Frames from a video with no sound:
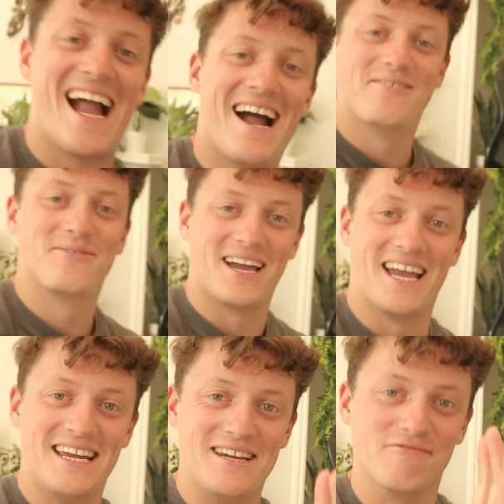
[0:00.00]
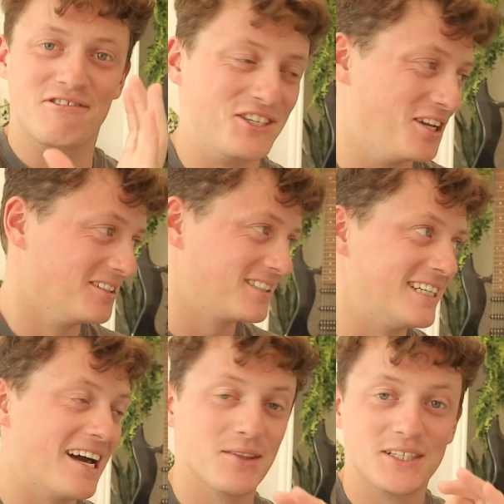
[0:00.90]
have a result.
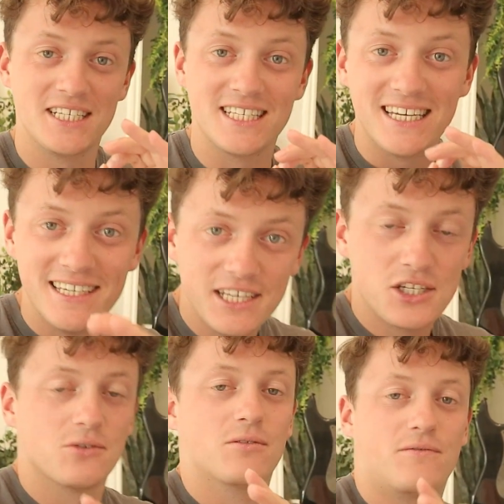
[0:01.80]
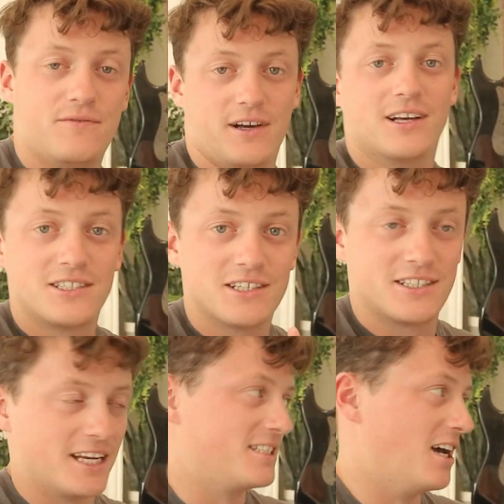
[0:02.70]
Now this is the initial first
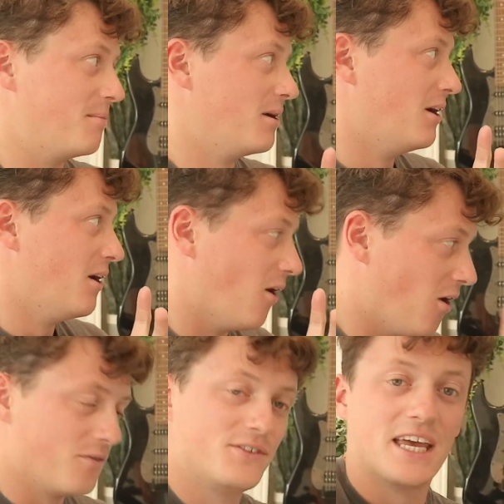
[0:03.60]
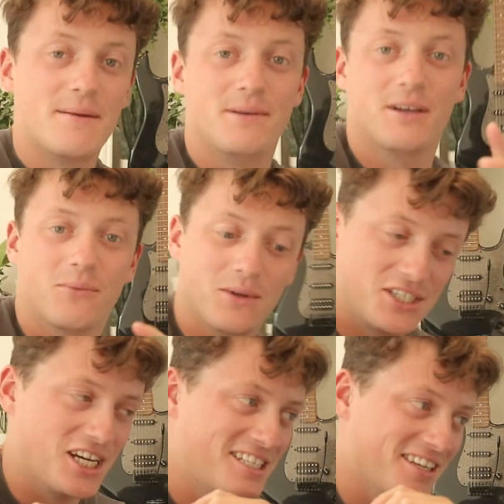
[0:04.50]
setup of Zapier
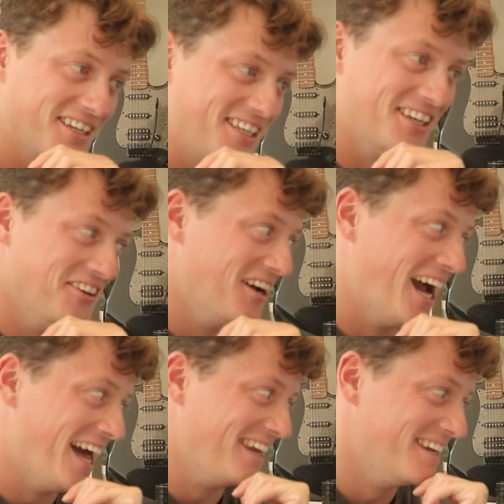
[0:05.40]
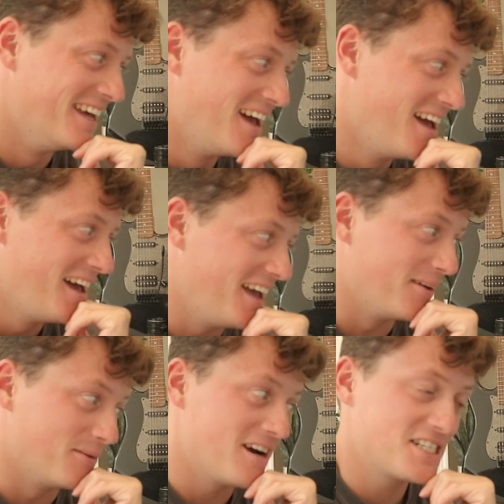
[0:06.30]
with ChatIQ and
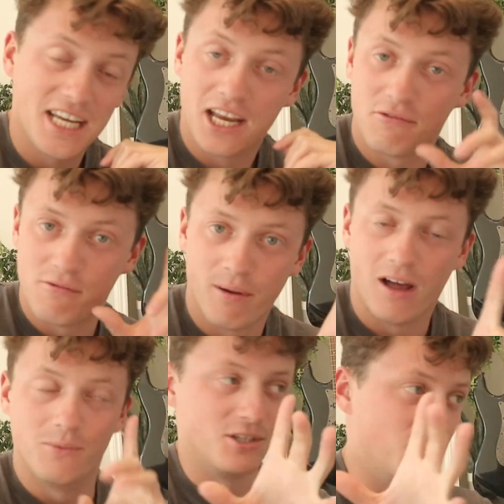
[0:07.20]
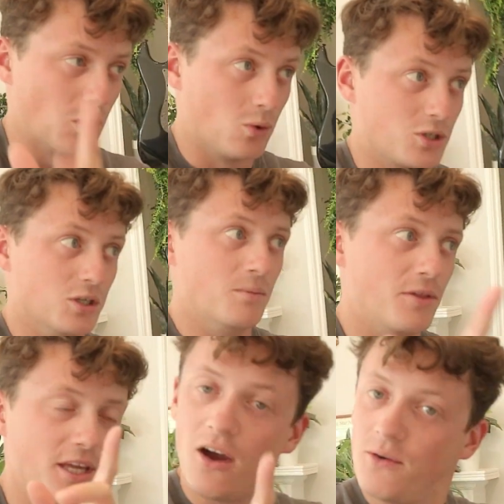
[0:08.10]
we're actually getting a reply, which is awesome.
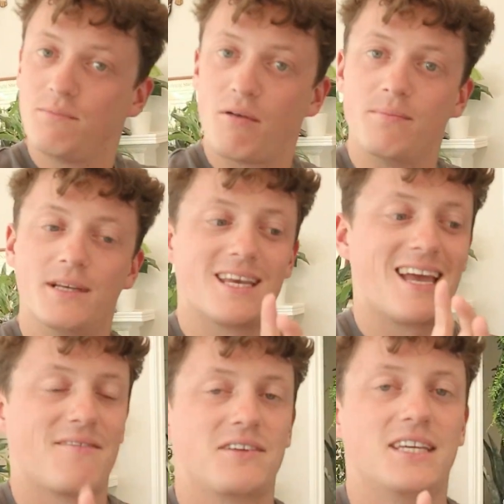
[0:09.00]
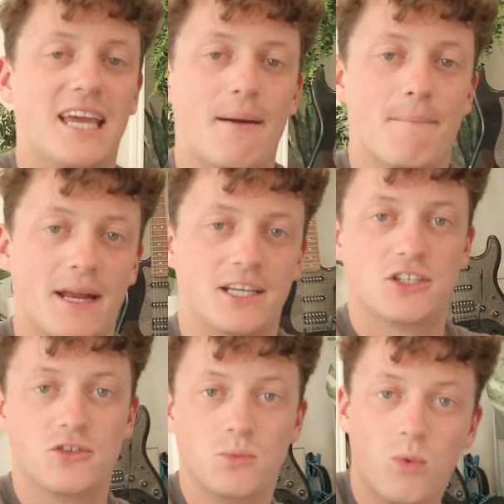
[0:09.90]
The only problem is I haven't yet
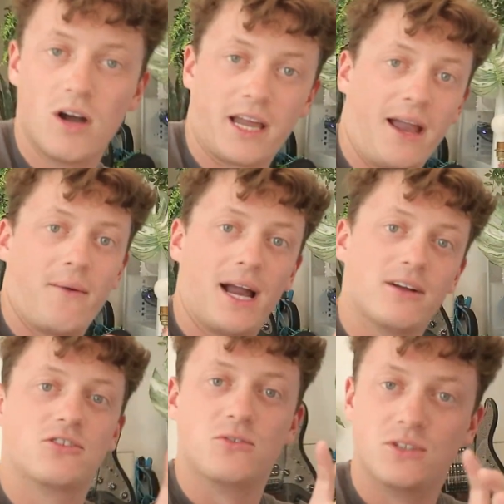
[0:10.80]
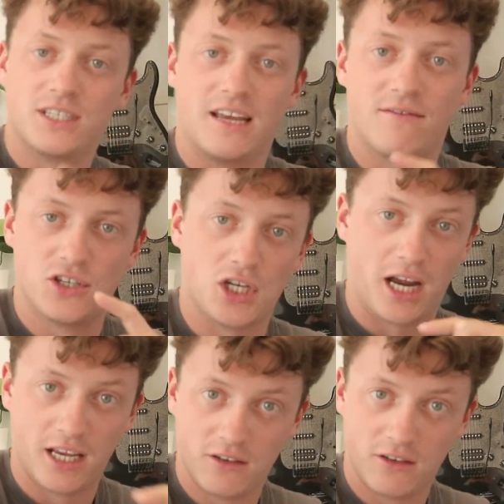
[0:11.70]
managed to work out how to save the chat